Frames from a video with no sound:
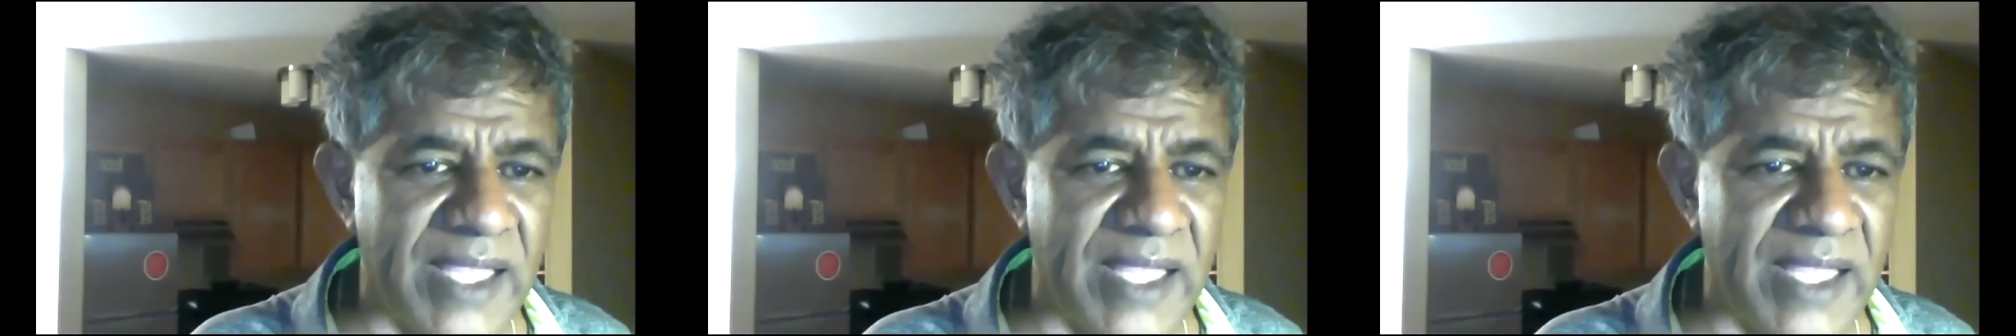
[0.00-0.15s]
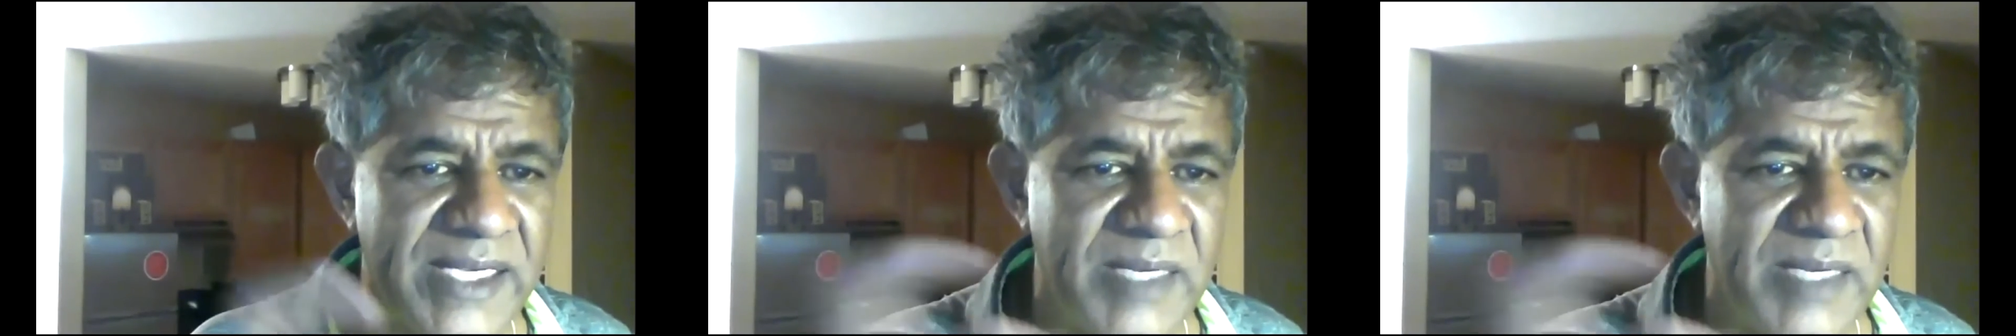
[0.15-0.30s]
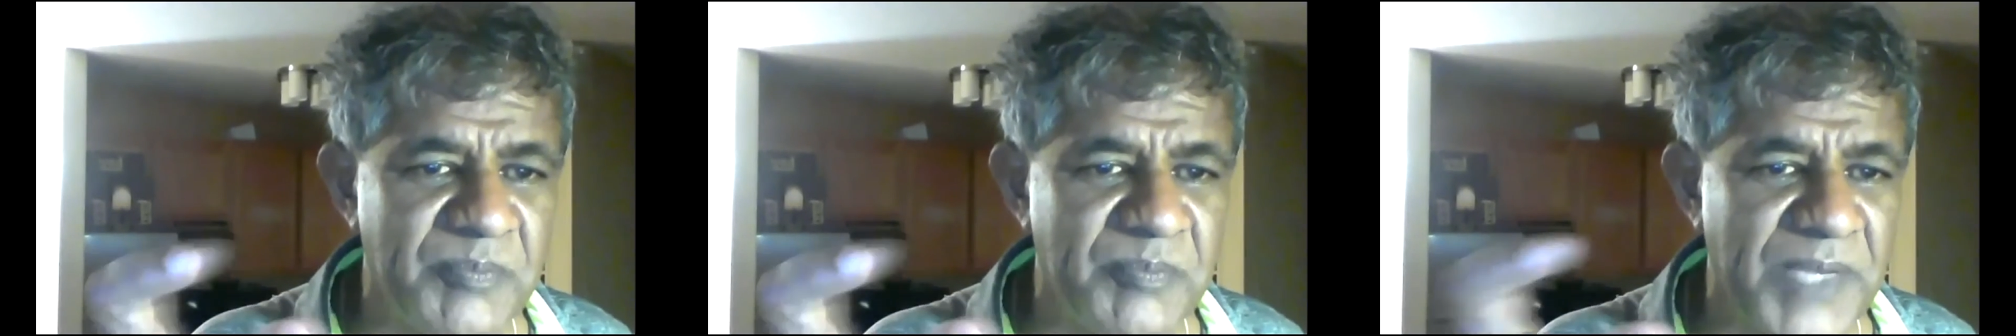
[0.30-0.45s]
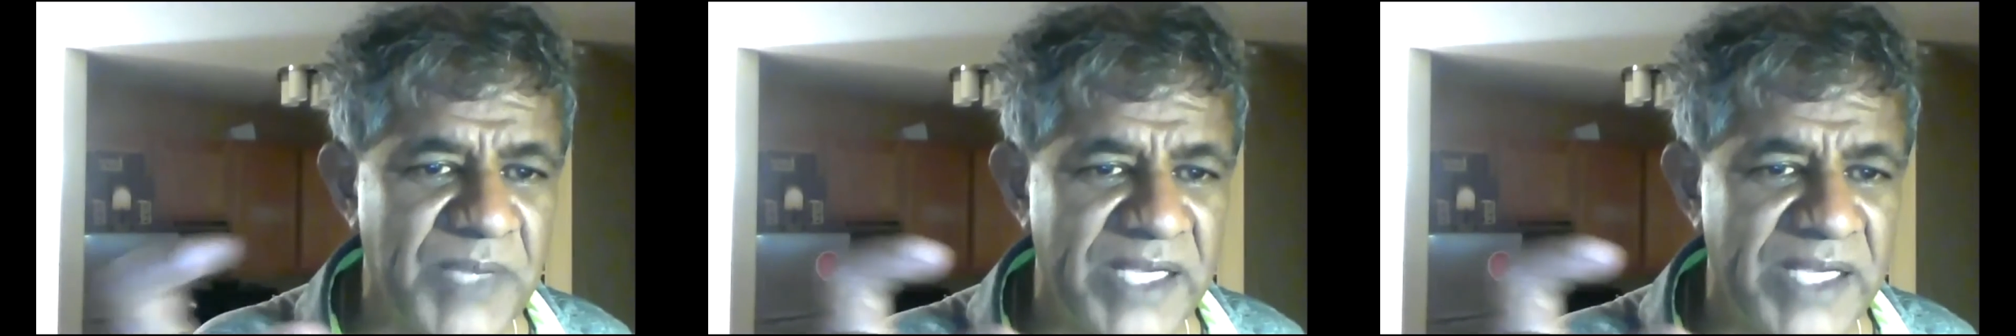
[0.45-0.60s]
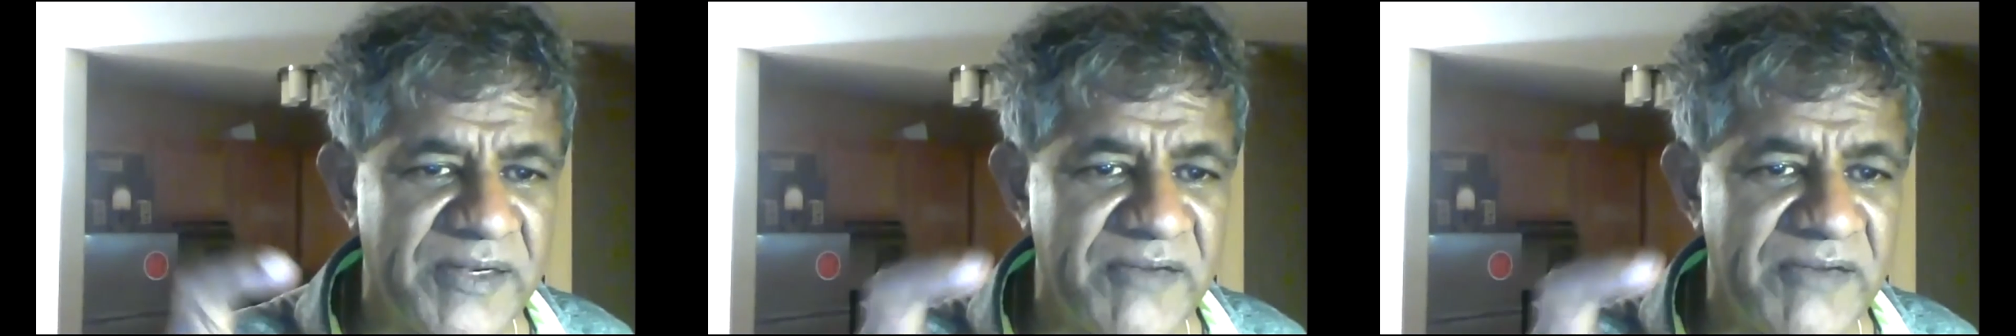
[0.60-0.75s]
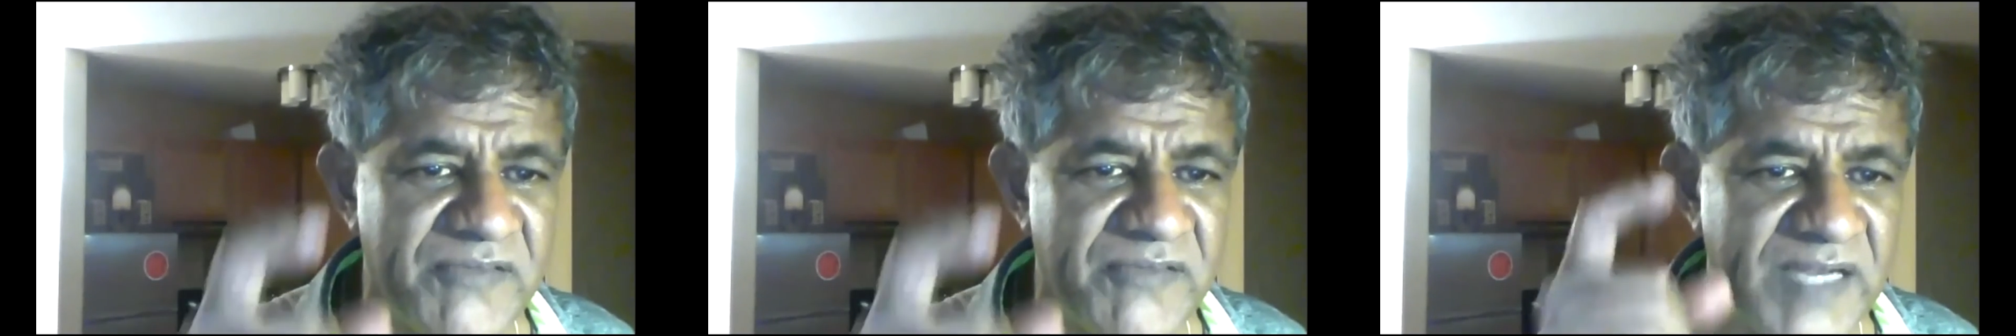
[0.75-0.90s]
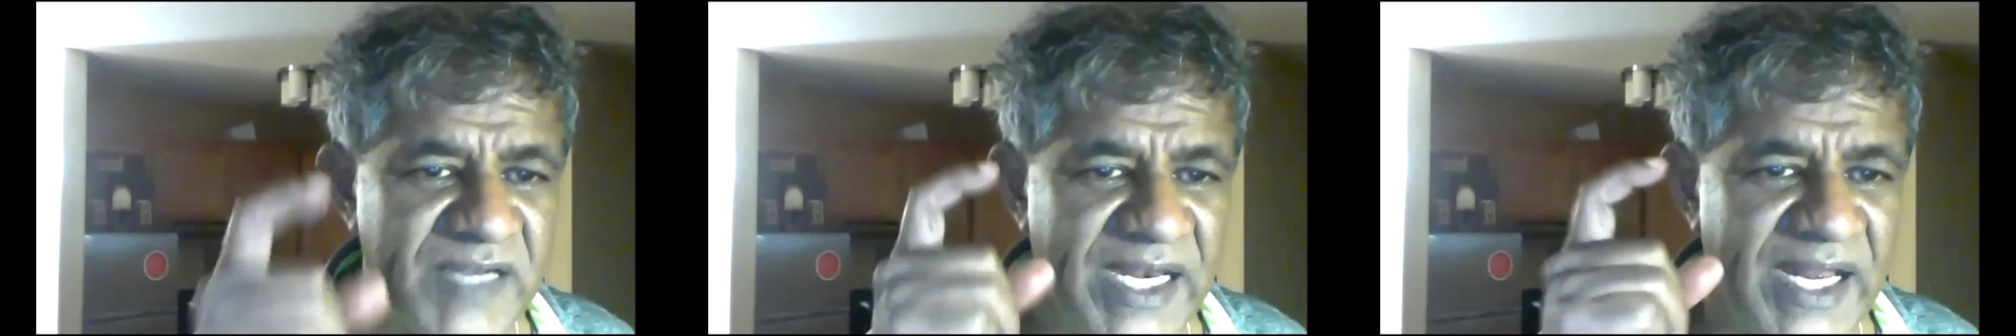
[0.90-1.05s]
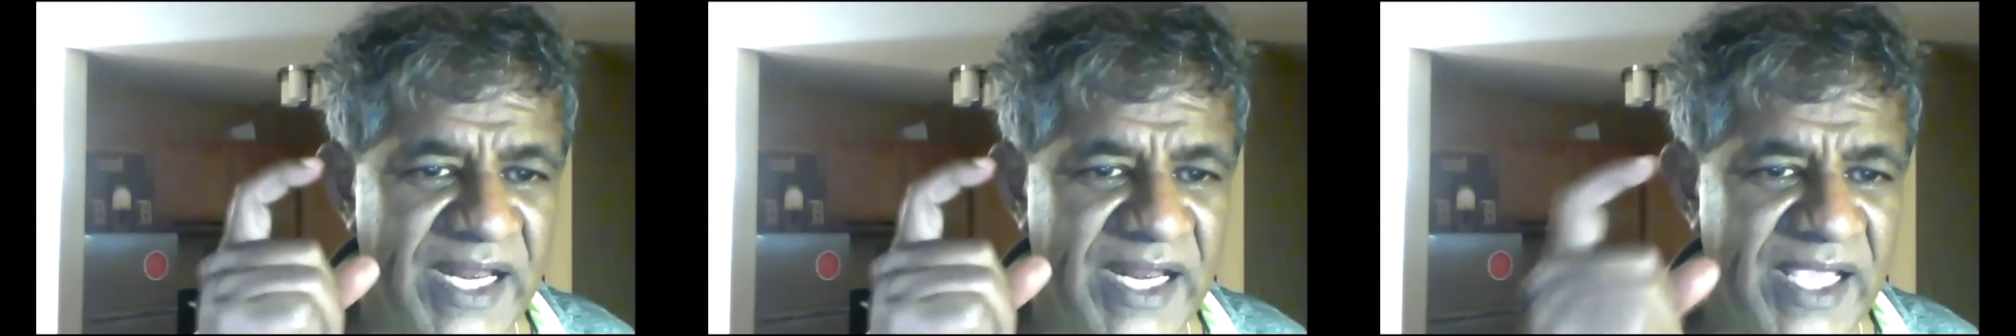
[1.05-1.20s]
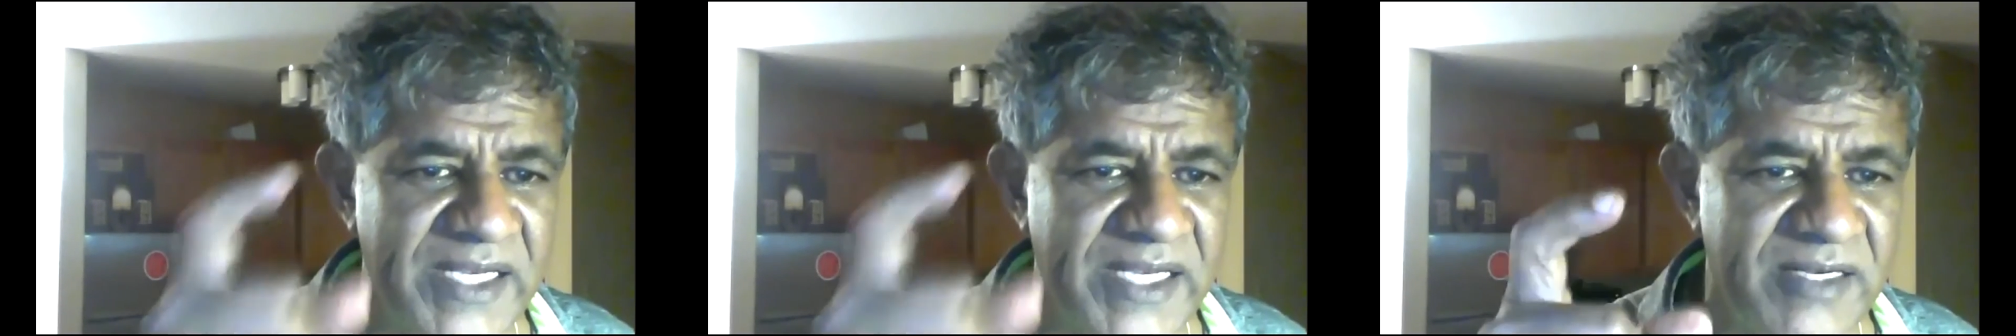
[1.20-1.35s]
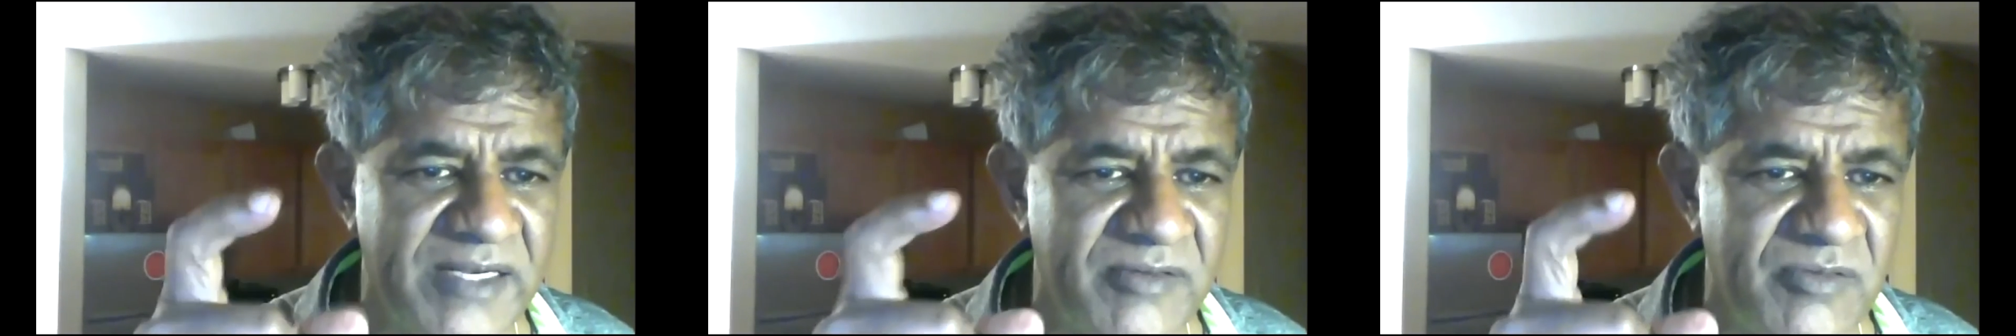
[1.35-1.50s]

I didn't pay attention, and I